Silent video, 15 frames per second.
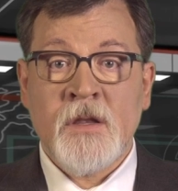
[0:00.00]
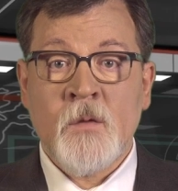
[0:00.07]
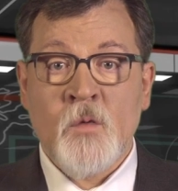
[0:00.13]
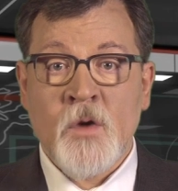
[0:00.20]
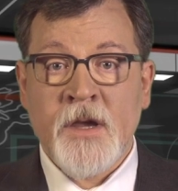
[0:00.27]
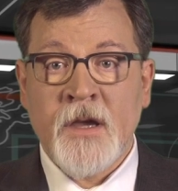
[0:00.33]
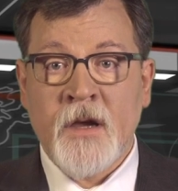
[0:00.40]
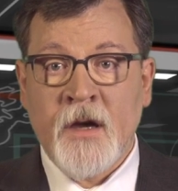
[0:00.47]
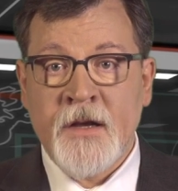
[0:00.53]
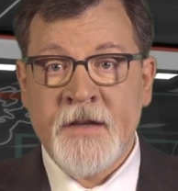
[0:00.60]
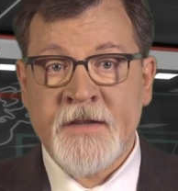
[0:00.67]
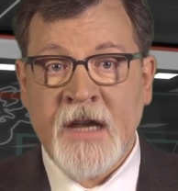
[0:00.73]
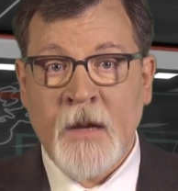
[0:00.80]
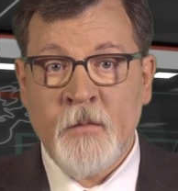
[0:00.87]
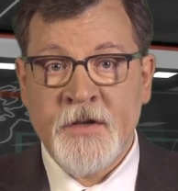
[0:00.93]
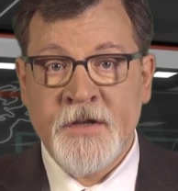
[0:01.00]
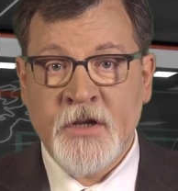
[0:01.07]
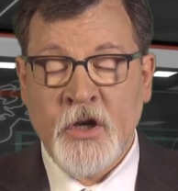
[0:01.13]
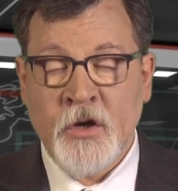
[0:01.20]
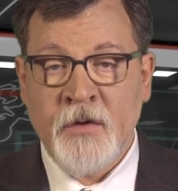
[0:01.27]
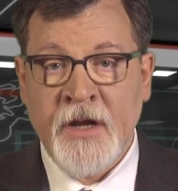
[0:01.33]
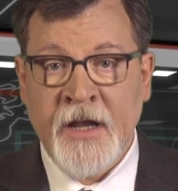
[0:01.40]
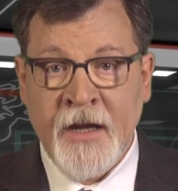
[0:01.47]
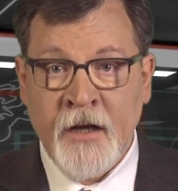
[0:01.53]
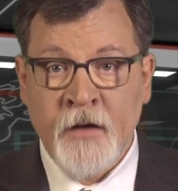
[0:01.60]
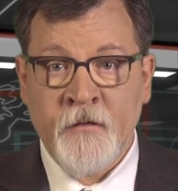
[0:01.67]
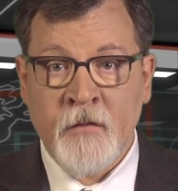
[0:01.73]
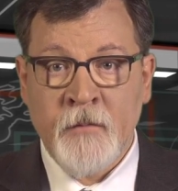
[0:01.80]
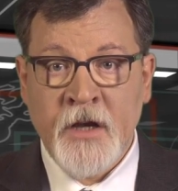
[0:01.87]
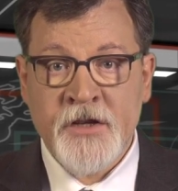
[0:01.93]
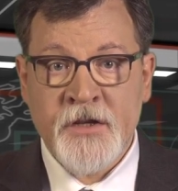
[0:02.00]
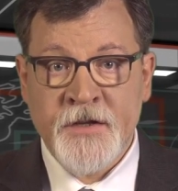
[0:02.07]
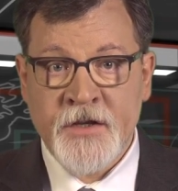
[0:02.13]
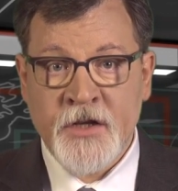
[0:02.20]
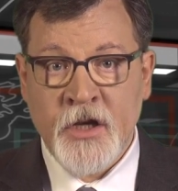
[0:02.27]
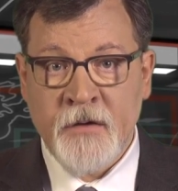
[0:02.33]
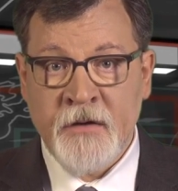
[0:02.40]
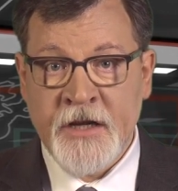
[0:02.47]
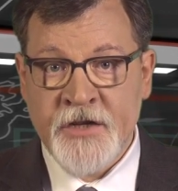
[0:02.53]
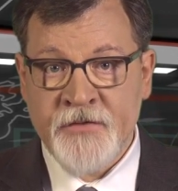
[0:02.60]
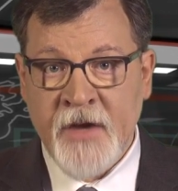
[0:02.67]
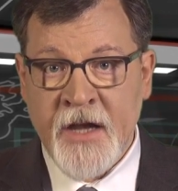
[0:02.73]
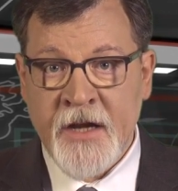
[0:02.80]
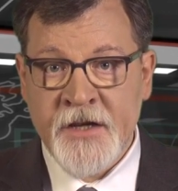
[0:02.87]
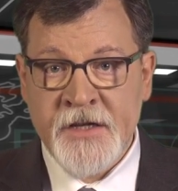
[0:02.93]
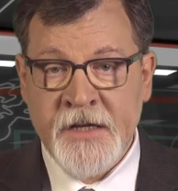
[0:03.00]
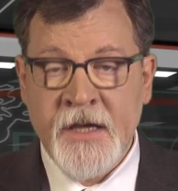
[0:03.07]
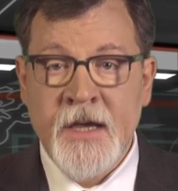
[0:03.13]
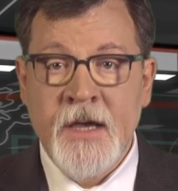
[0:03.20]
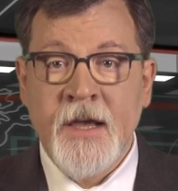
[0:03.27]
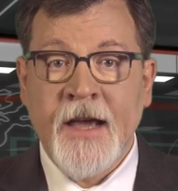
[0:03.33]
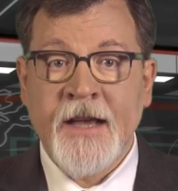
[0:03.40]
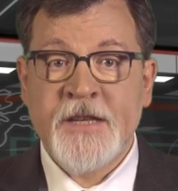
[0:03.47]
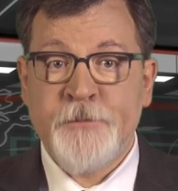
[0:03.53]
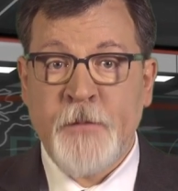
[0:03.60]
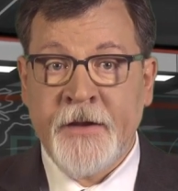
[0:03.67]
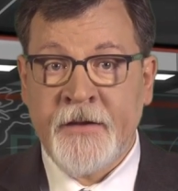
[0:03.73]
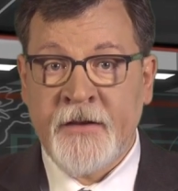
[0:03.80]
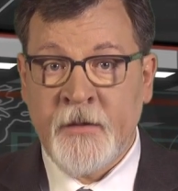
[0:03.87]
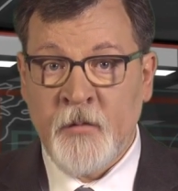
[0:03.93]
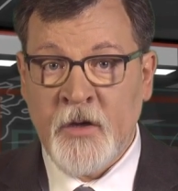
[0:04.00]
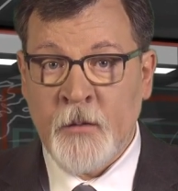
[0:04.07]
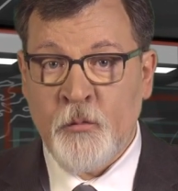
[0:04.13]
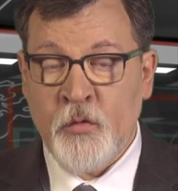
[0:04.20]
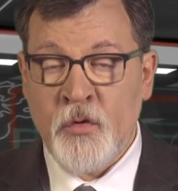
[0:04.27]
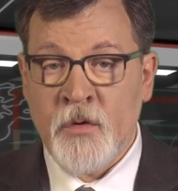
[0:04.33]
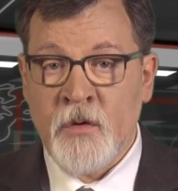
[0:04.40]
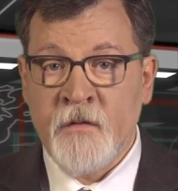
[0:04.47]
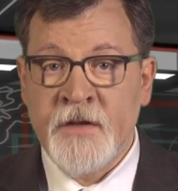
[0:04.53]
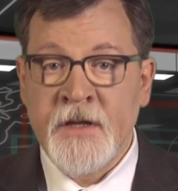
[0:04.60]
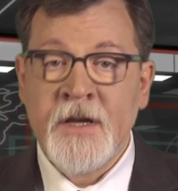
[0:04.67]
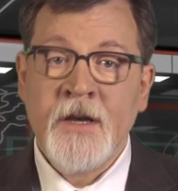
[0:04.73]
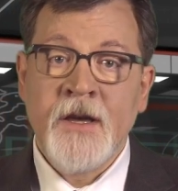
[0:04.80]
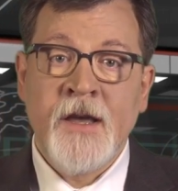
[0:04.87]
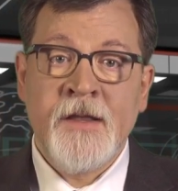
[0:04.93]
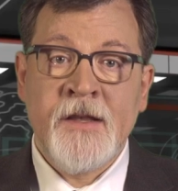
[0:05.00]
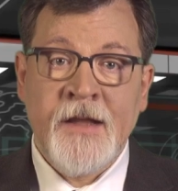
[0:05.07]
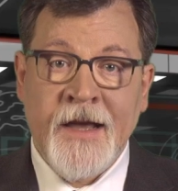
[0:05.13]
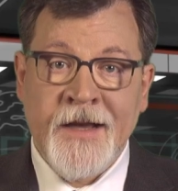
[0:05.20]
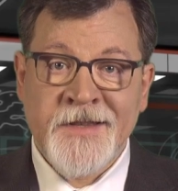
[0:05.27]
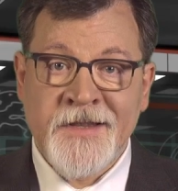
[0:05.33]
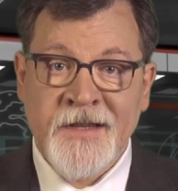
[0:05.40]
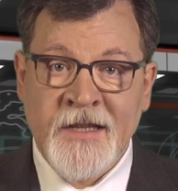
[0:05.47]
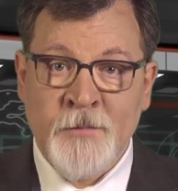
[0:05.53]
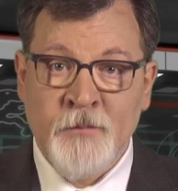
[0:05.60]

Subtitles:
working on a cybersecurity and information security strategy expected to be approved in the next 6